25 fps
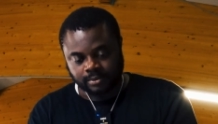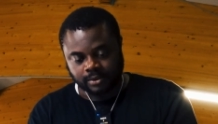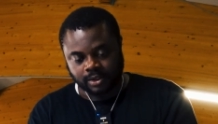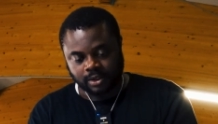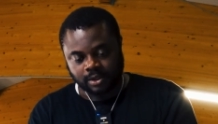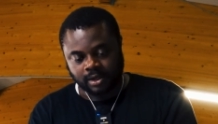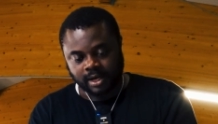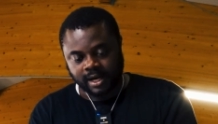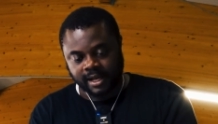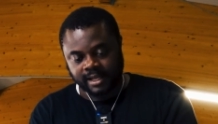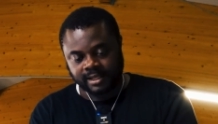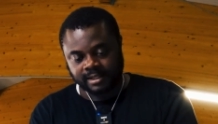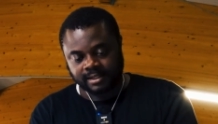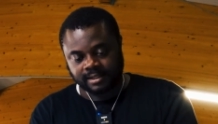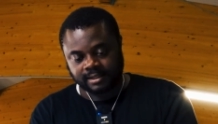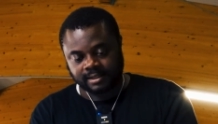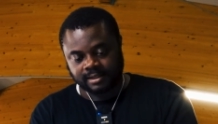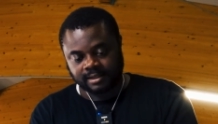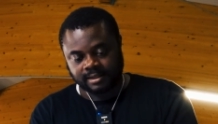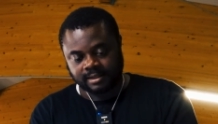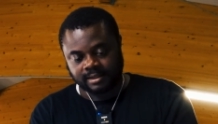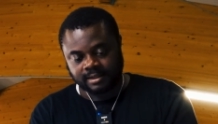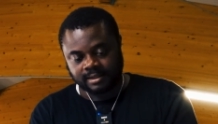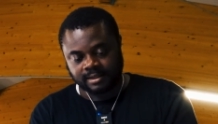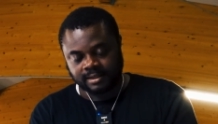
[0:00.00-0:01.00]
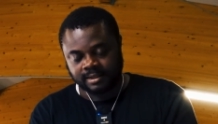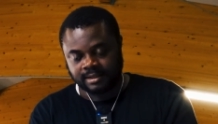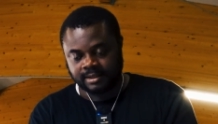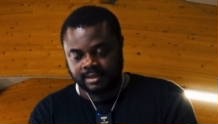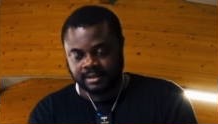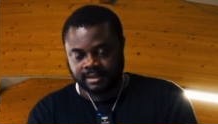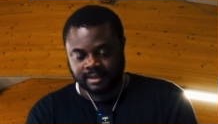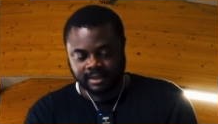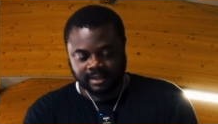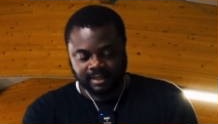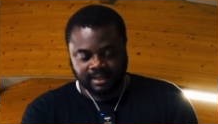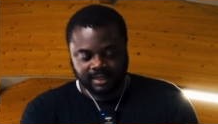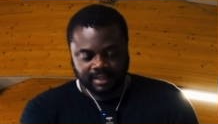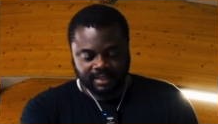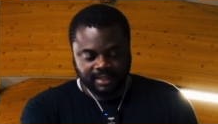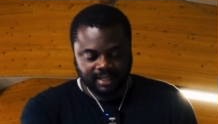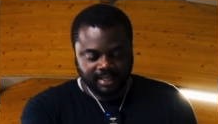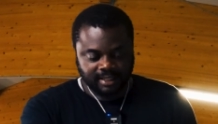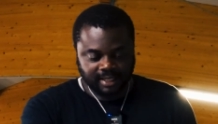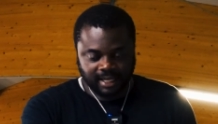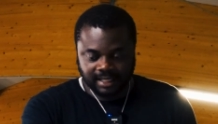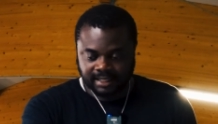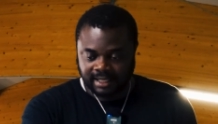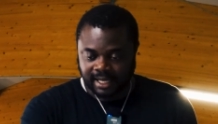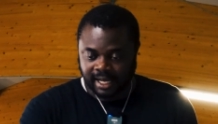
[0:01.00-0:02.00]
all right and
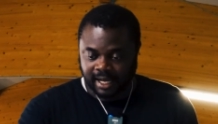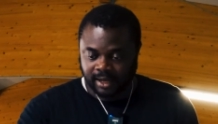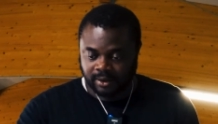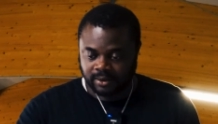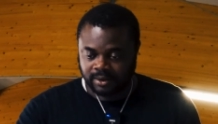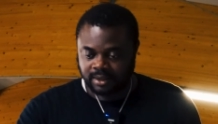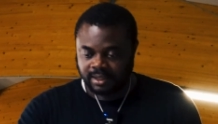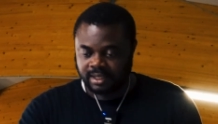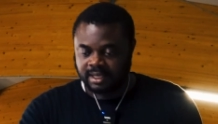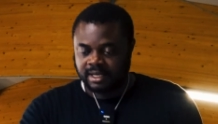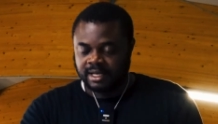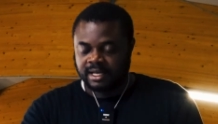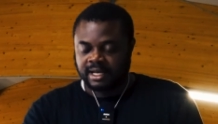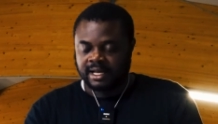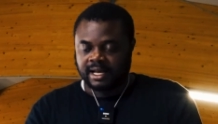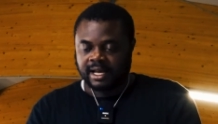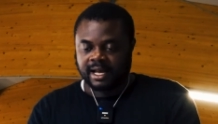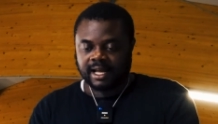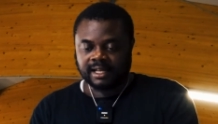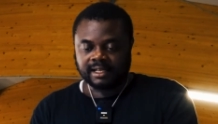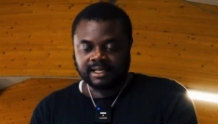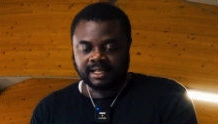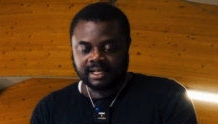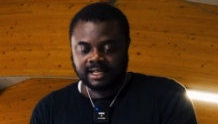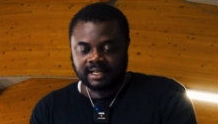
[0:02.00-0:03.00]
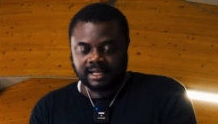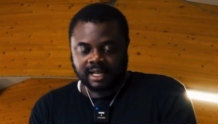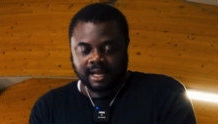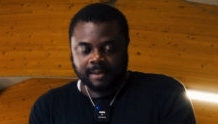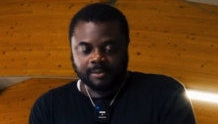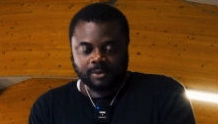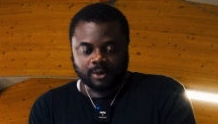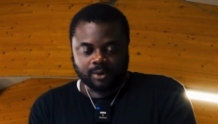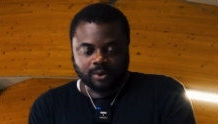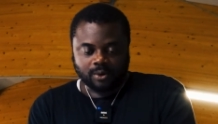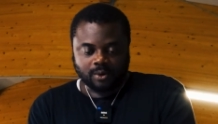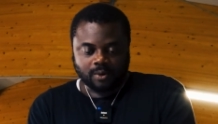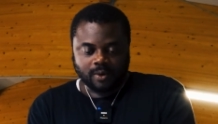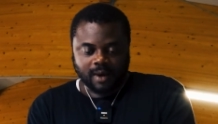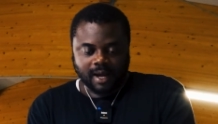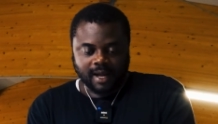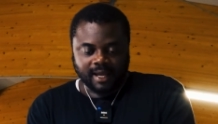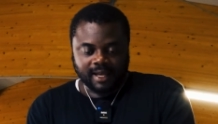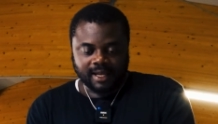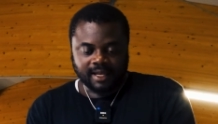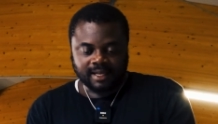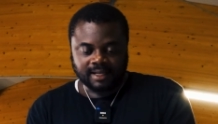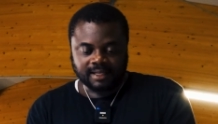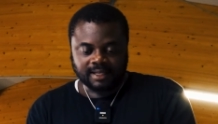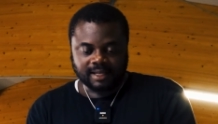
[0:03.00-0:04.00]
take that out and then I'm gonna go
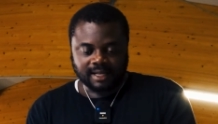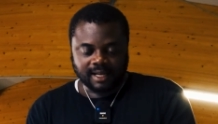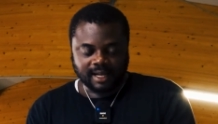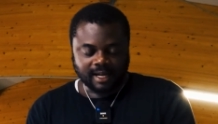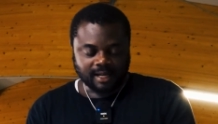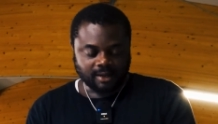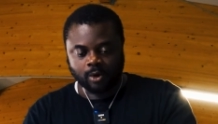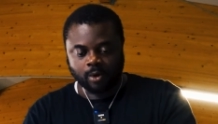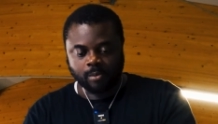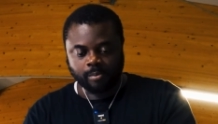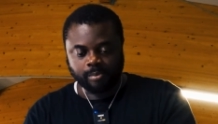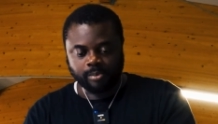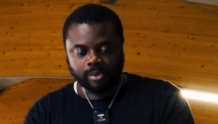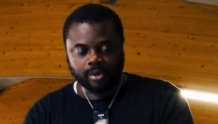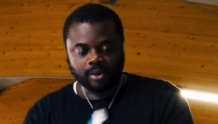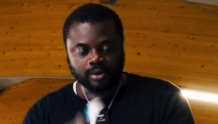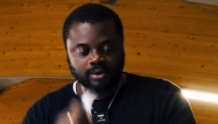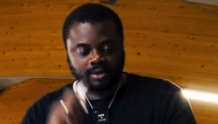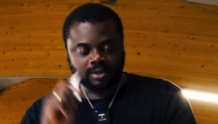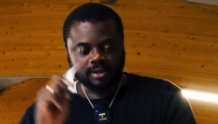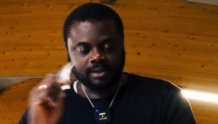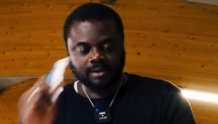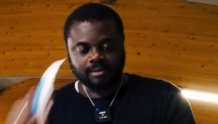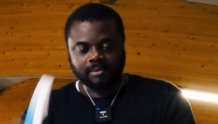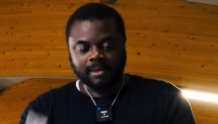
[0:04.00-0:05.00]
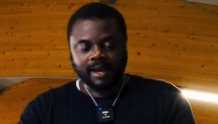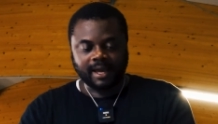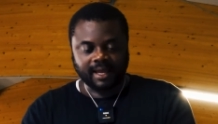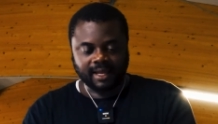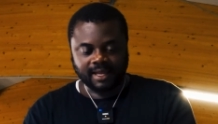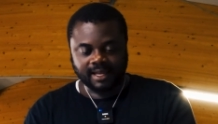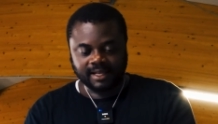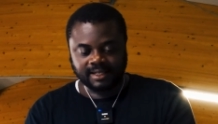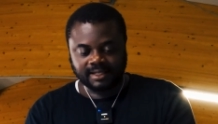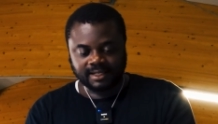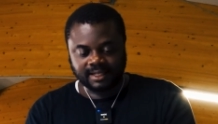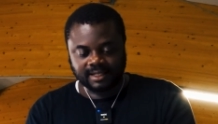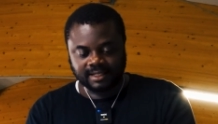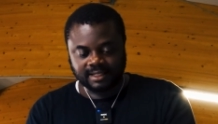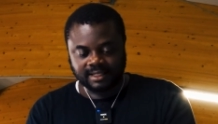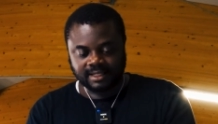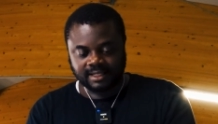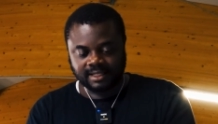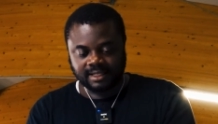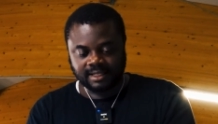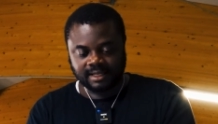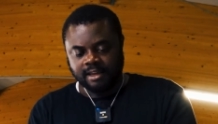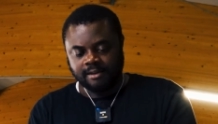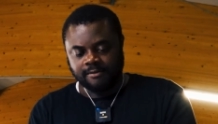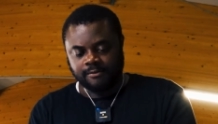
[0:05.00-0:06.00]
ahead and unbox my
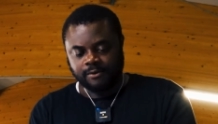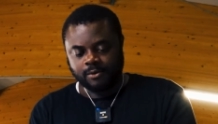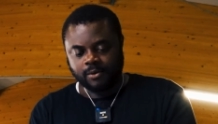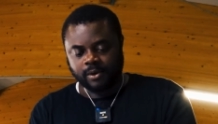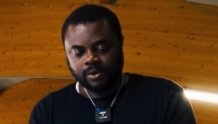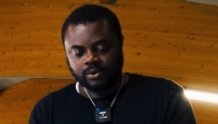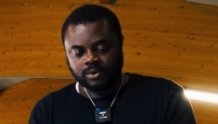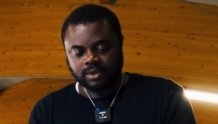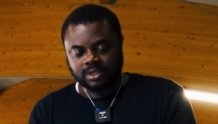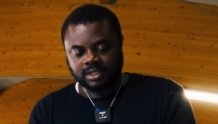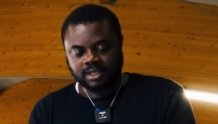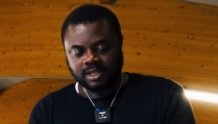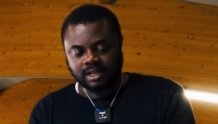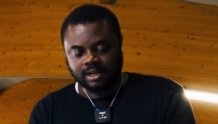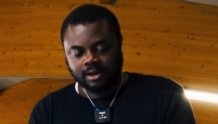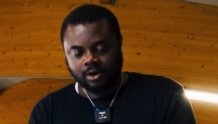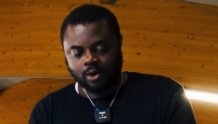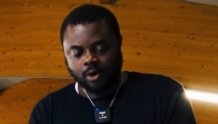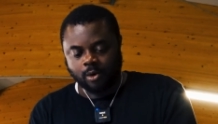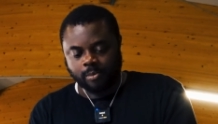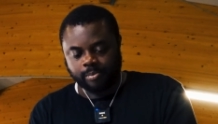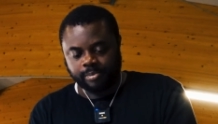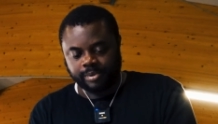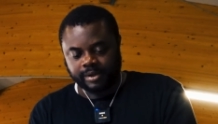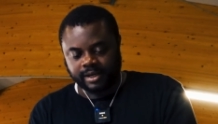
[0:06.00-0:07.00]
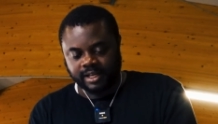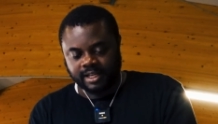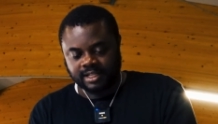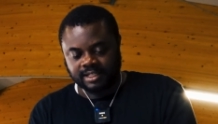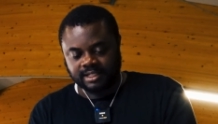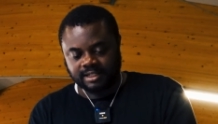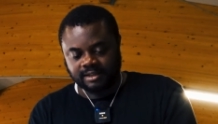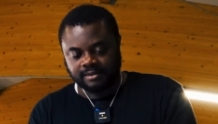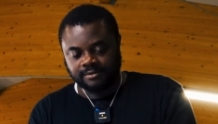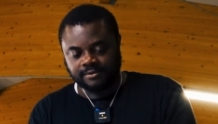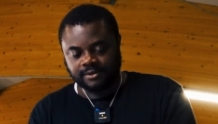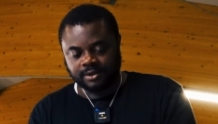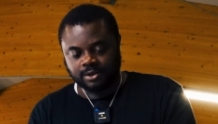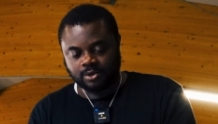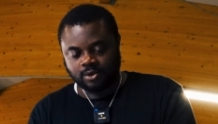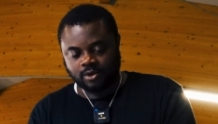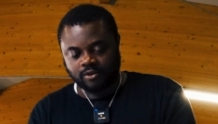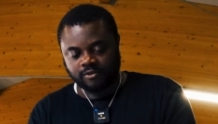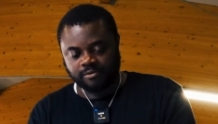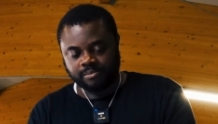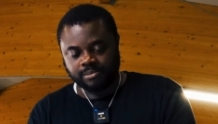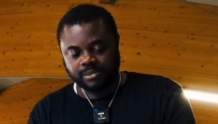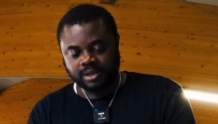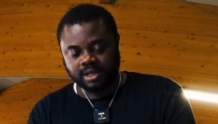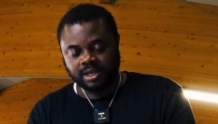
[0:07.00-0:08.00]
SSD. If you want to see a comprehensive video
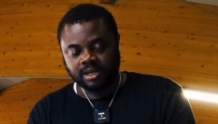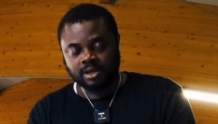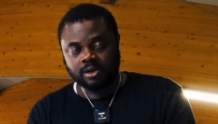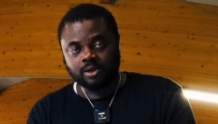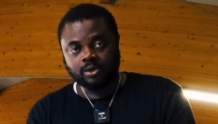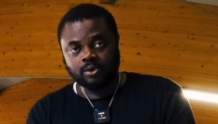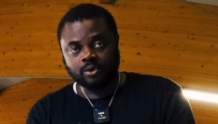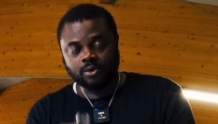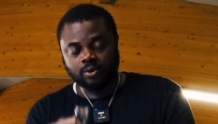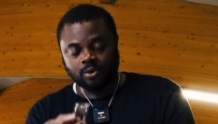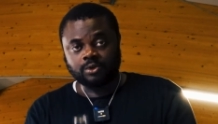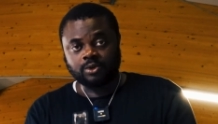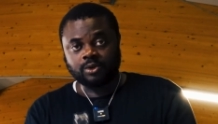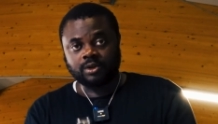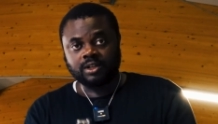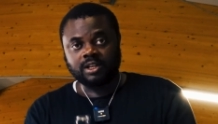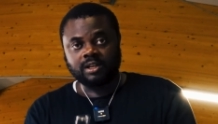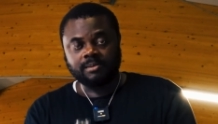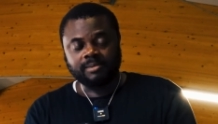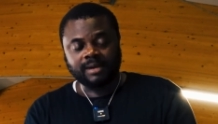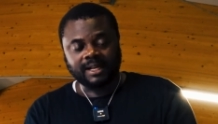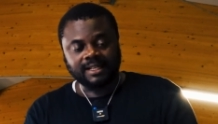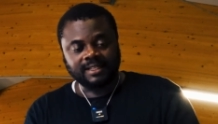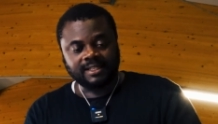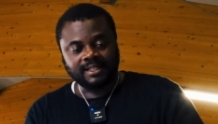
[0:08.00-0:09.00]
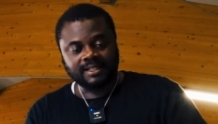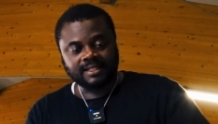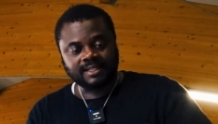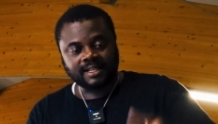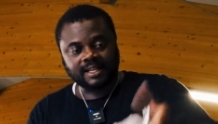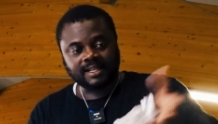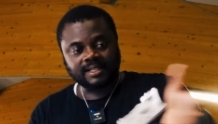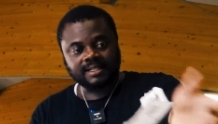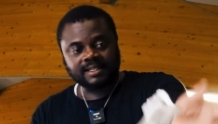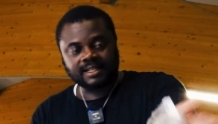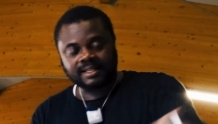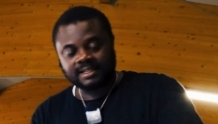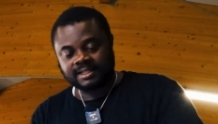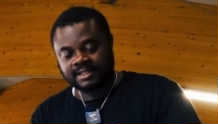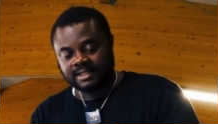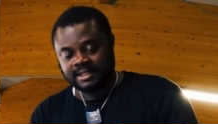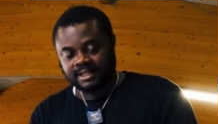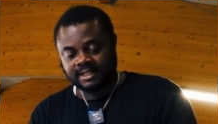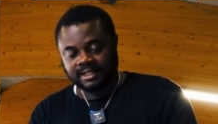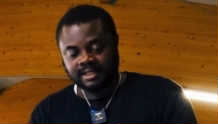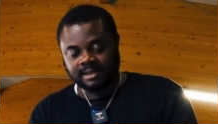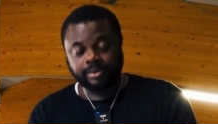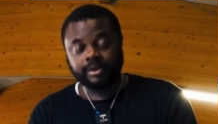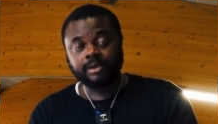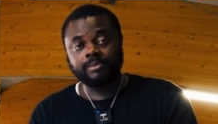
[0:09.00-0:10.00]
of me, you know, talking about this
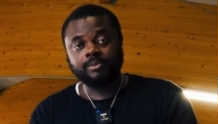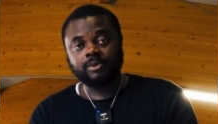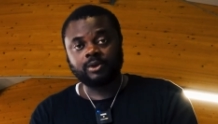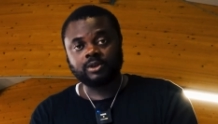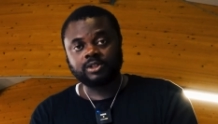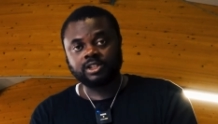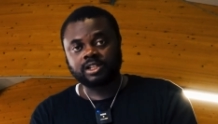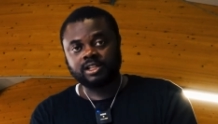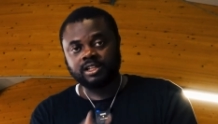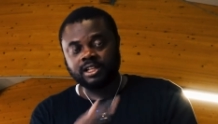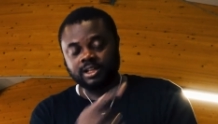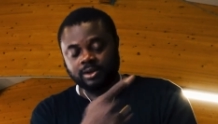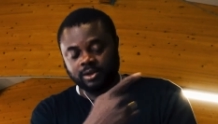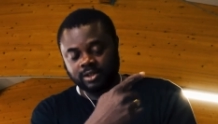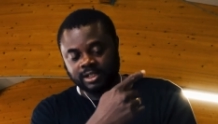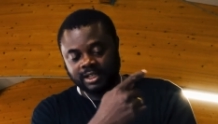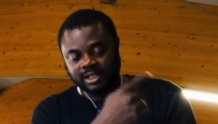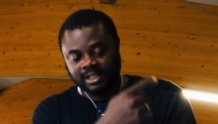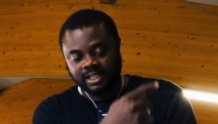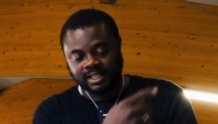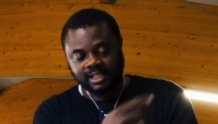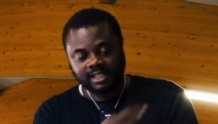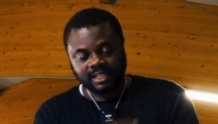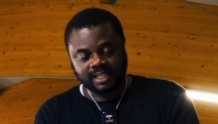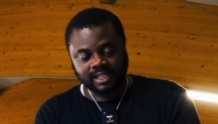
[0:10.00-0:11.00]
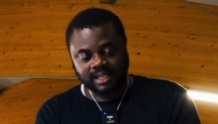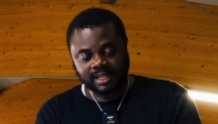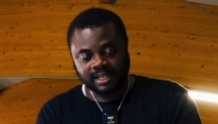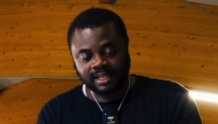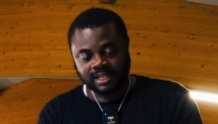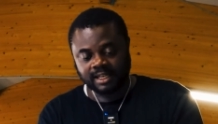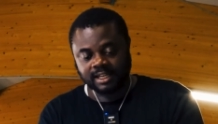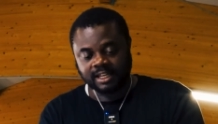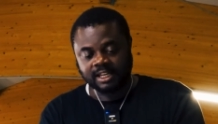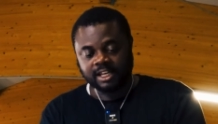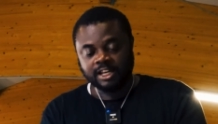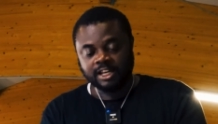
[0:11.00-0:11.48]
SSD, pretty much click on the link here.